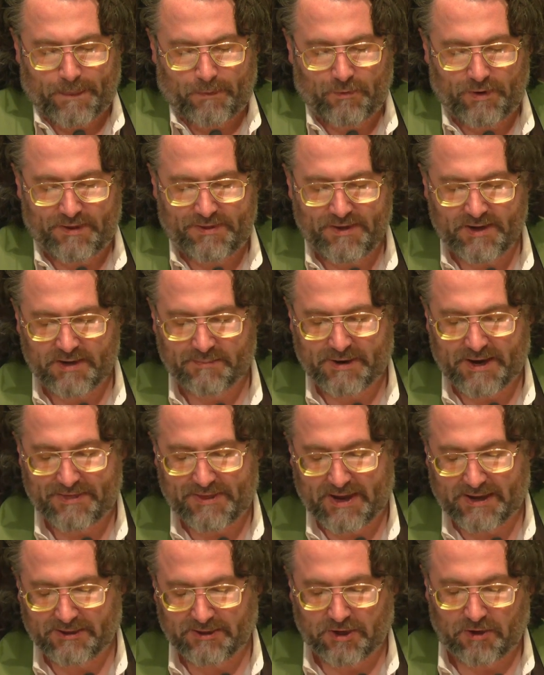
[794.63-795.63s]
When I think
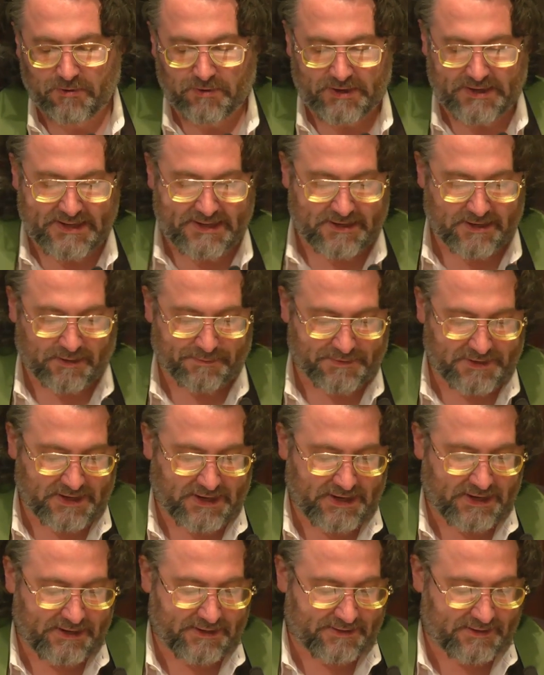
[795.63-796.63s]
about that lonely
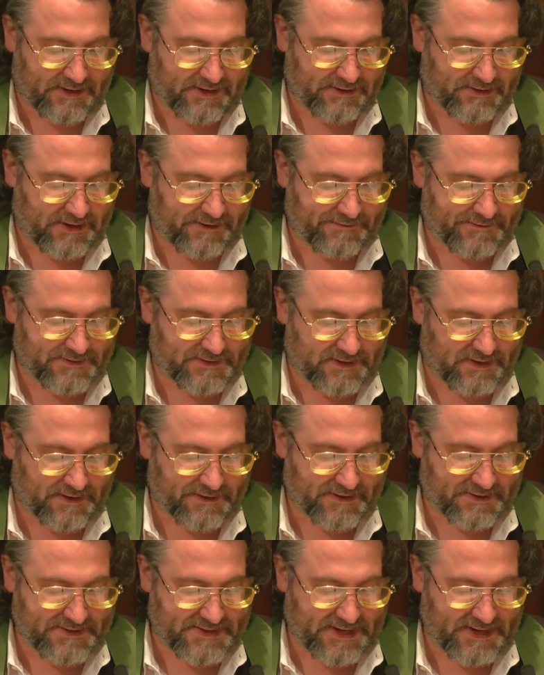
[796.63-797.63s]
cupcake that I left
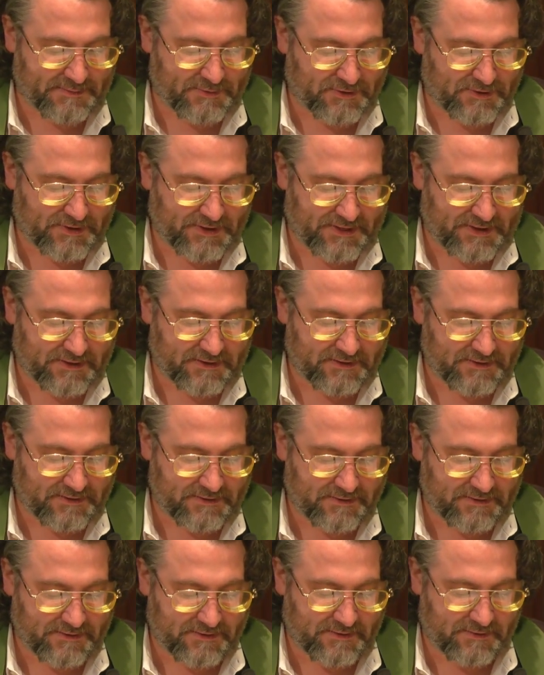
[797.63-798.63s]
on the table at the
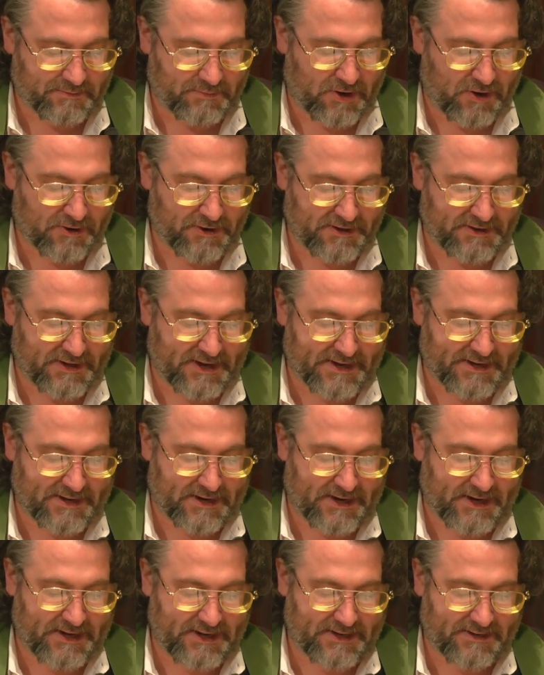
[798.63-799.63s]
party that
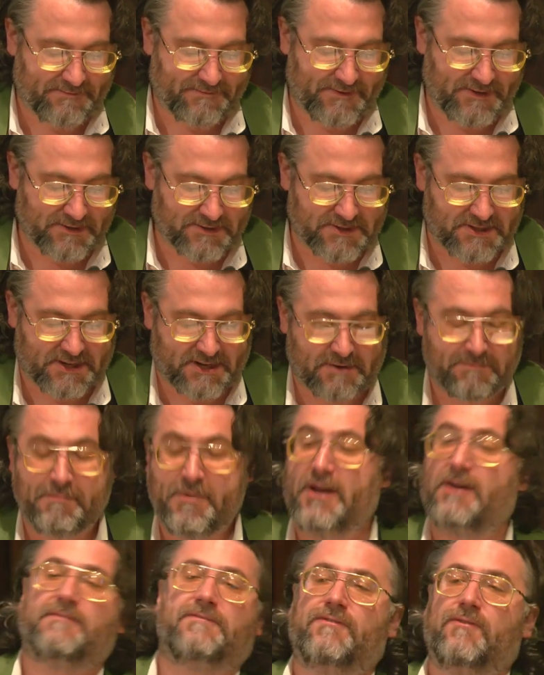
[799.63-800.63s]
night, it feels like a
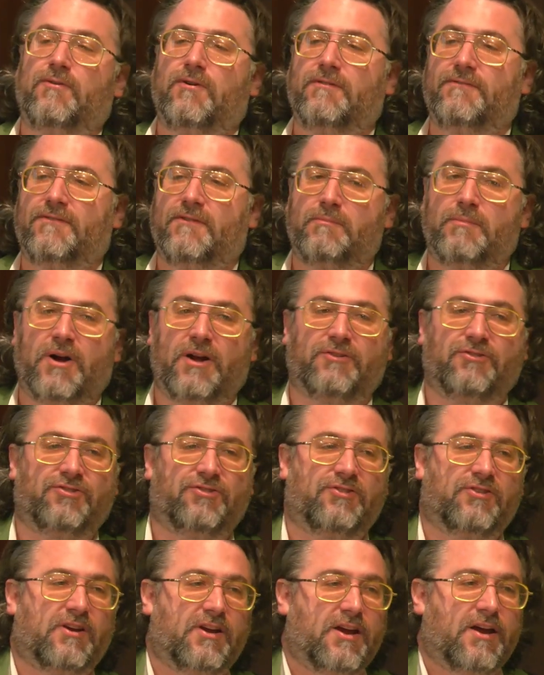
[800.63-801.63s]
metaphor for
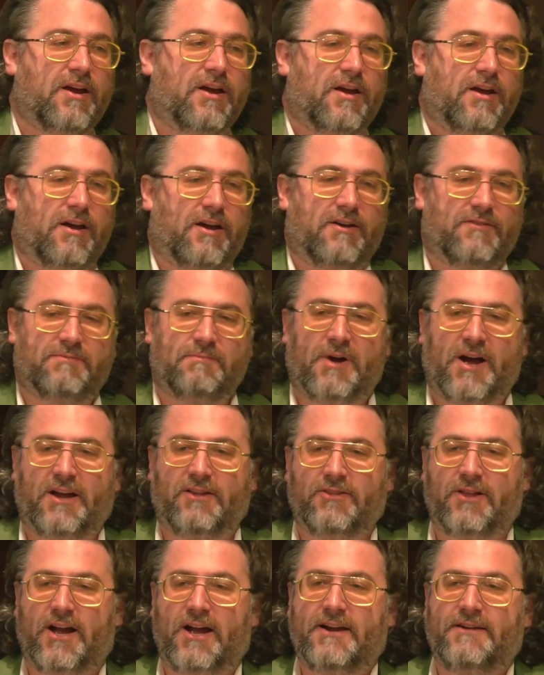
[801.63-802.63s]
much of
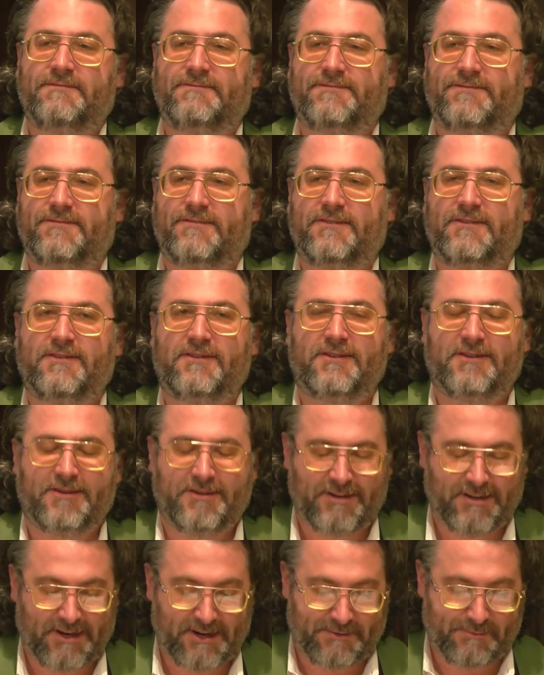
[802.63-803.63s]
my life
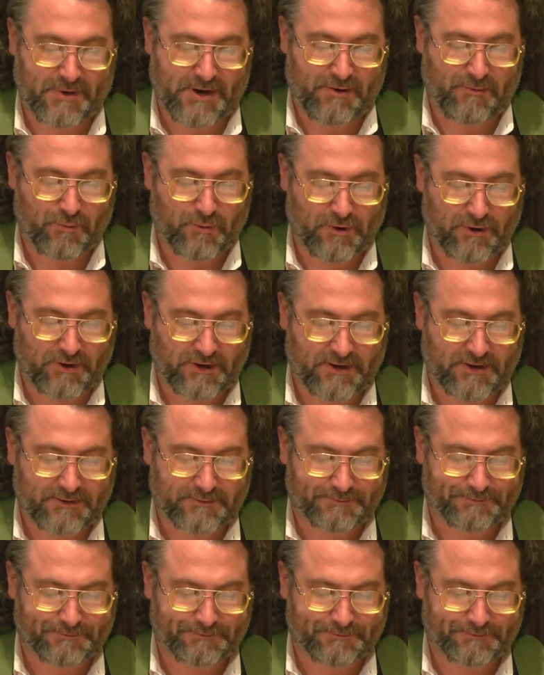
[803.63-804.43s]
and my work.